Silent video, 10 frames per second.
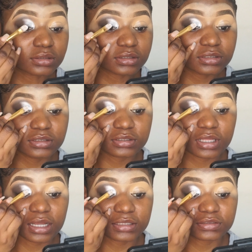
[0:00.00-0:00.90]
this
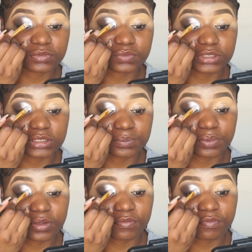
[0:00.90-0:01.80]
has a really
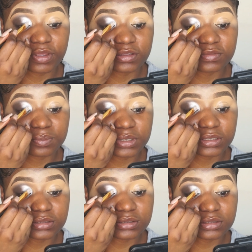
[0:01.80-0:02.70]
perfect
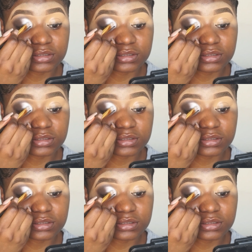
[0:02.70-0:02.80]
base.